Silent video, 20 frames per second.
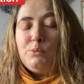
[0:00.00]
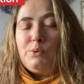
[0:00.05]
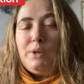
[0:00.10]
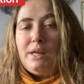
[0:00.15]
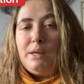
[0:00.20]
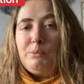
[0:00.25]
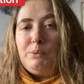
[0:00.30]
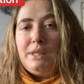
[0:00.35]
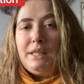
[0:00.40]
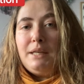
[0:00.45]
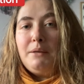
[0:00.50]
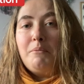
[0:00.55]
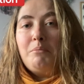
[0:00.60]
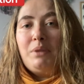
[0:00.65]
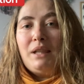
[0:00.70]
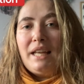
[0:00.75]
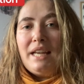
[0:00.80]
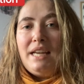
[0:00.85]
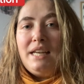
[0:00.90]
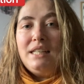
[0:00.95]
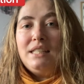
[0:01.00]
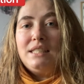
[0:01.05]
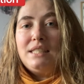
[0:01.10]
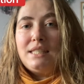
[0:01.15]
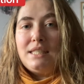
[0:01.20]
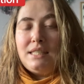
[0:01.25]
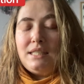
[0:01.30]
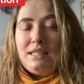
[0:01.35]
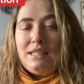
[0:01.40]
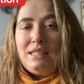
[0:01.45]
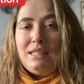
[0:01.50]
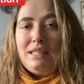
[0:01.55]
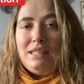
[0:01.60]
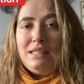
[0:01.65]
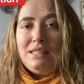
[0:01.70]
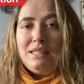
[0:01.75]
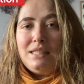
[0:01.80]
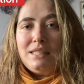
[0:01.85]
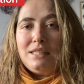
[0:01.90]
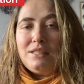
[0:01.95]
where we can plant
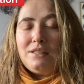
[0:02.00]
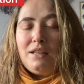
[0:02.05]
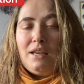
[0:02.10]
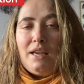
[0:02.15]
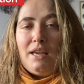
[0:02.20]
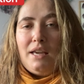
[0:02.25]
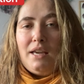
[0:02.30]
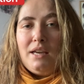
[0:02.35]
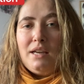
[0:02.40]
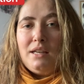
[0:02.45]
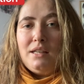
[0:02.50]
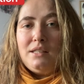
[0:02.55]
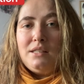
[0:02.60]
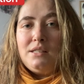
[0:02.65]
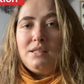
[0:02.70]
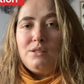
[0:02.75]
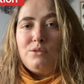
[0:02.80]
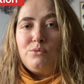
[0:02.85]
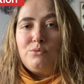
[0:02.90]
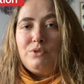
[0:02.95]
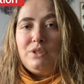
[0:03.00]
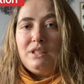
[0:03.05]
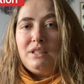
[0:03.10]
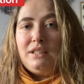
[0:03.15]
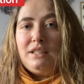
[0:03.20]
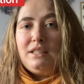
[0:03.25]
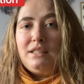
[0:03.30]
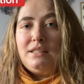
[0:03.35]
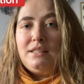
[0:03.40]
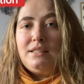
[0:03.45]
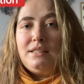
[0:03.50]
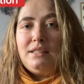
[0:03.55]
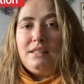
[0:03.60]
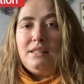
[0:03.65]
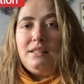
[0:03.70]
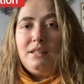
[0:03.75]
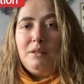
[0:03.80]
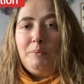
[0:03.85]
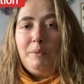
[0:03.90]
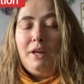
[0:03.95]
seeds and really
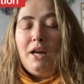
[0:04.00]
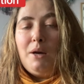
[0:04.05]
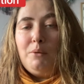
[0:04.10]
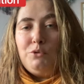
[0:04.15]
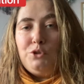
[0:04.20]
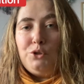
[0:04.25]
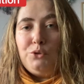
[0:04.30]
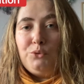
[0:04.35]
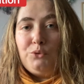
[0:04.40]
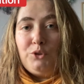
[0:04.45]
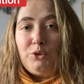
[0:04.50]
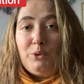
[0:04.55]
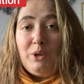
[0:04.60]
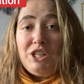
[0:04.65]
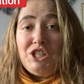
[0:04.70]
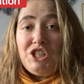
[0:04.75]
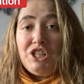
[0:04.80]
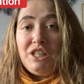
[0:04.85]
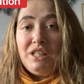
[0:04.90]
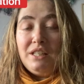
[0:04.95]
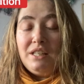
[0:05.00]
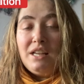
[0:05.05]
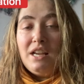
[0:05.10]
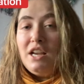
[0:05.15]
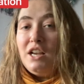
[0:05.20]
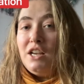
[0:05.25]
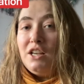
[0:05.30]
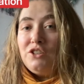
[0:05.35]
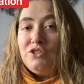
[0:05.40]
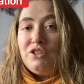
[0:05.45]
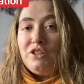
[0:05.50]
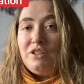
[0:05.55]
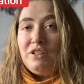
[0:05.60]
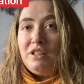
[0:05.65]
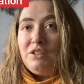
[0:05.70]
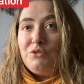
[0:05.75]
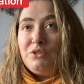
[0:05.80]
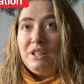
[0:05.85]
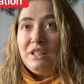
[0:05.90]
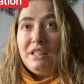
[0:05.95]
see them come to fruition. So
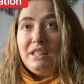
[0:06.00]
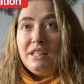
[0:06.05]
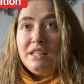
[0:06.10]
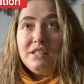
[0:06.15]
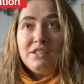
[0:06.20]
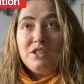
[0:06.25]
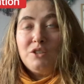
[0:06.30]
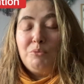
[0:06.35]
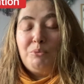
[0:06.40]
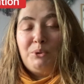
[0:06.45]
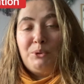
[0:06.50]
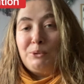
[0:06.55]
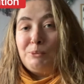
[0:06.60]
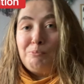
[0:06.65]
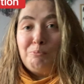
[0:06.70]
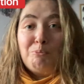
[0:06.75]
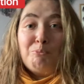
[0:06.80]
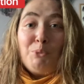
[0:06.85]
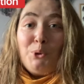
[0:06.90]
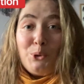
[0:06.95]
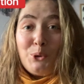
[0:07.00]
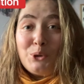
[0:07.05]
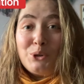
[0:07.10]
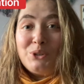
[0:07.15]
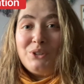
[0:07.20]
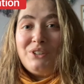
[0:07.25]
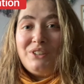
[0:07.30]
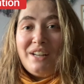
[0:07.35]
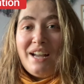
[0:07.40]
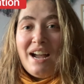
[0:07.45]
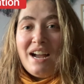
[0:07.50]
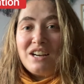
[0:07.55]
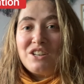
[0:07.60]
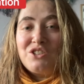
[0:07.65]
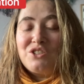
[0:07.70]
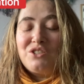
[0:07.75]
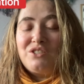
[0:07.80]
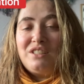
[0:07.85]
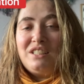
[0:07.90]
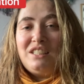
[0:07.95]
it really is a portal,
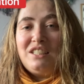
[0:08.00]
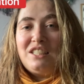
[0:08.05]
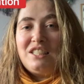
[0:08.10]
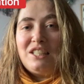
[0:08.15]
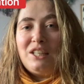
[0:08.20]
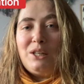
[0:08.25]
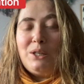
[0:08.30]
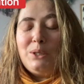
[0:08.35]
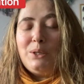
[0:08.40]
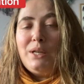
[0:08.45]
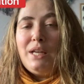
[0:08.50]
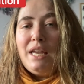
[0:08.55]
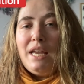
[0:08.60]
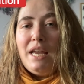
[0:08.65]
actually. So